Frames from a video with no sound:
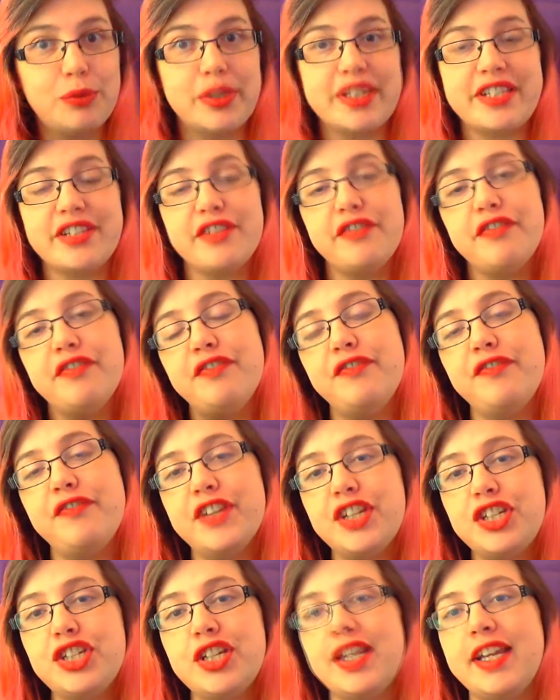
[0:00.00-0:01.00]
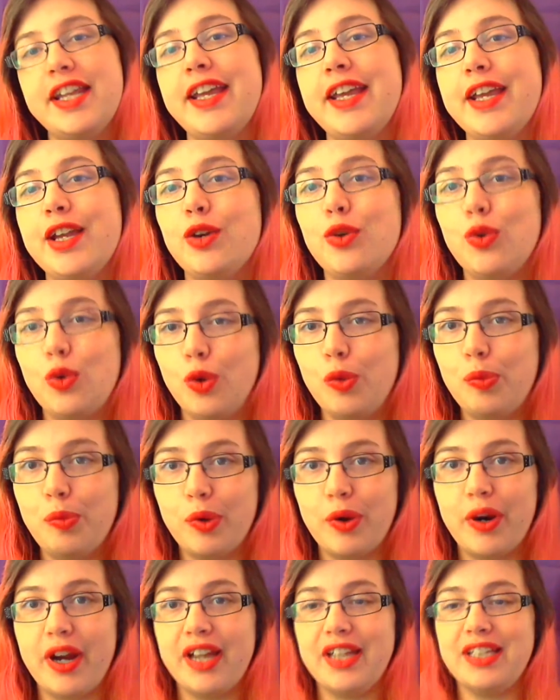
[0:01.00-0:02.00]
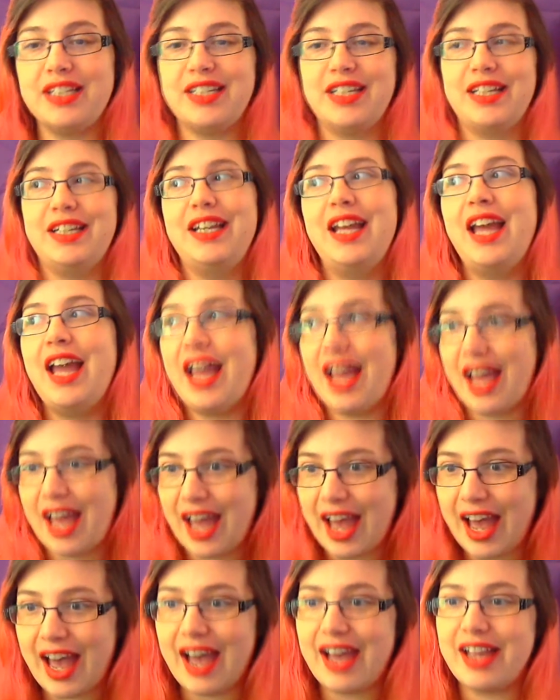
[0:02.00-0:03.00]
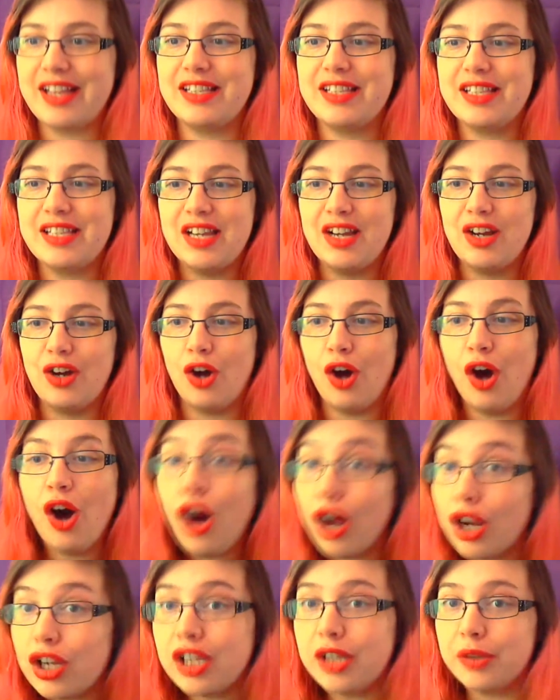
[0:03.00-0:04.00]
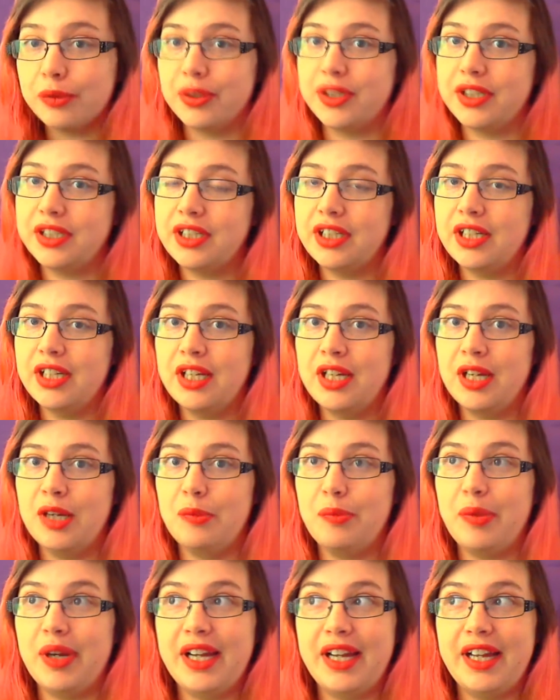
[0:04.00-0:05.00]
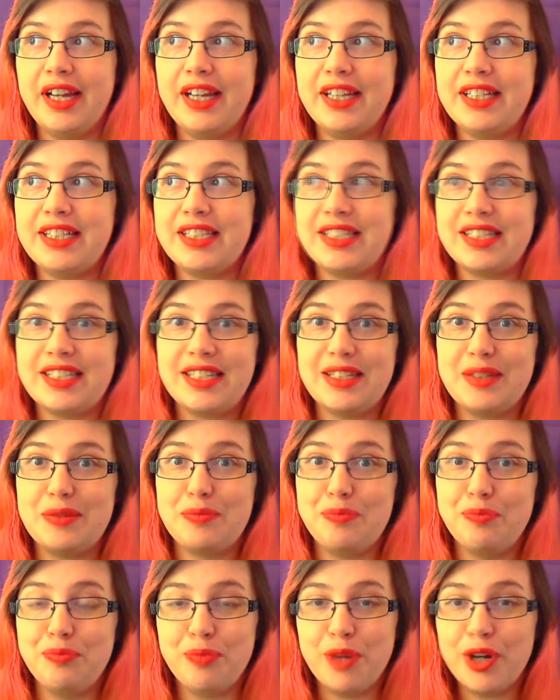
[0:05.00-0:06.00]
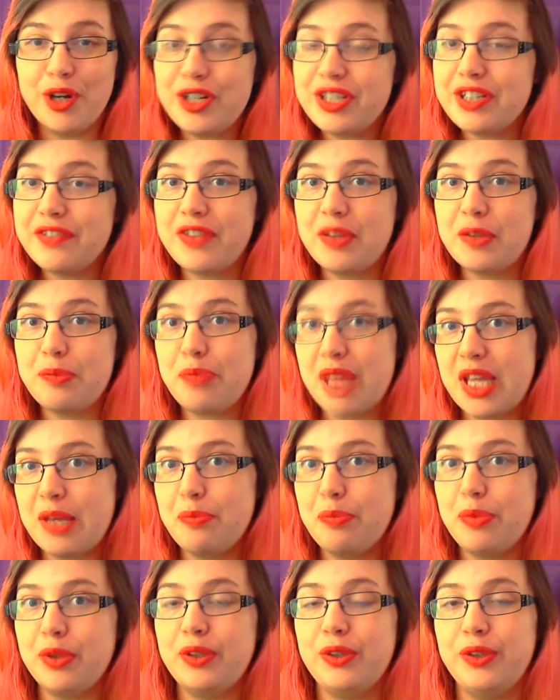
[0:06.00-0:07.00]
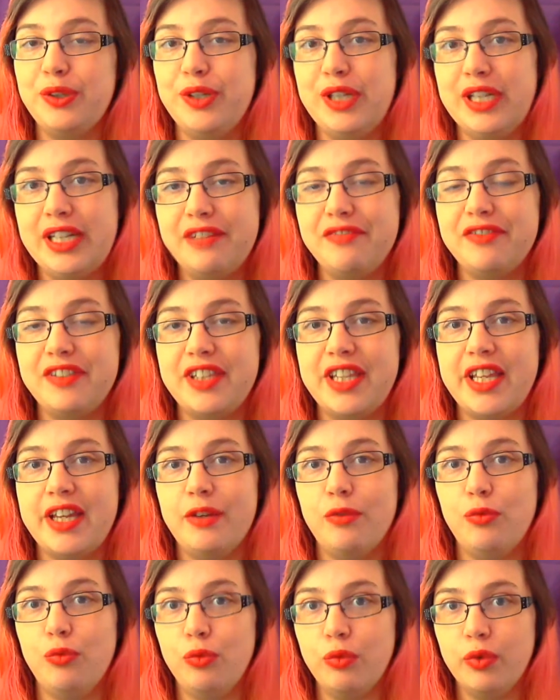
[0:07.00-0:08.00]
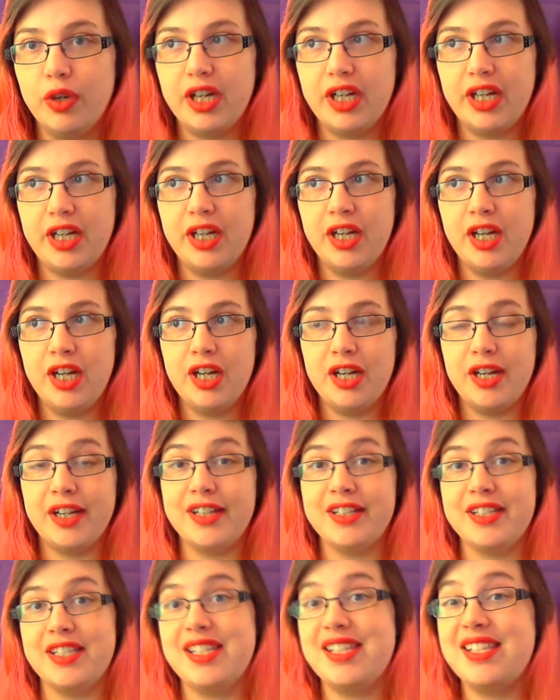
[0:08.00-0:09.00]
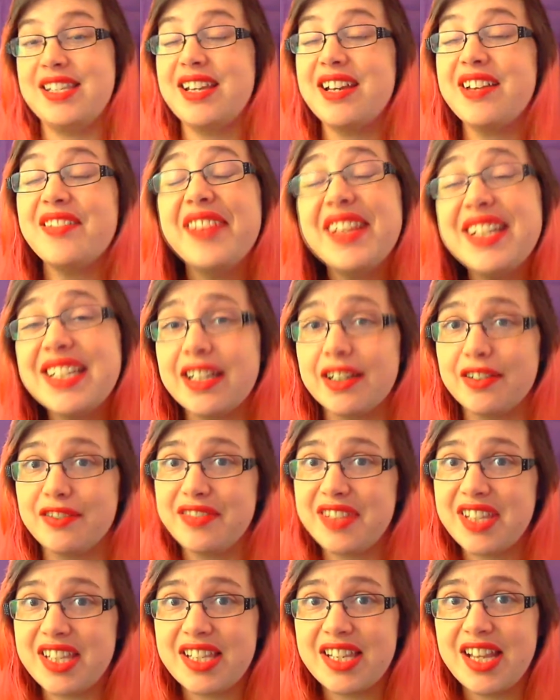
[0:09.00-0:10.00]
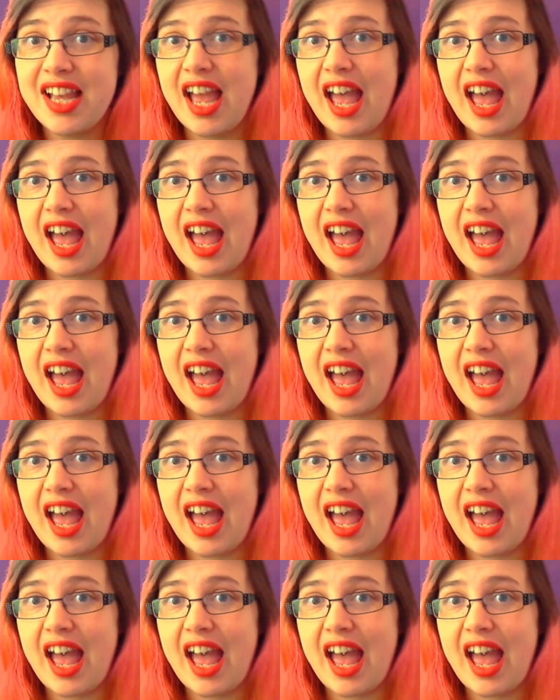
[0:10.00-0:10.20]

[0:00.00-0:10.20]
was officially incorporated as Hollywood, but most of the people who lived there were conservatives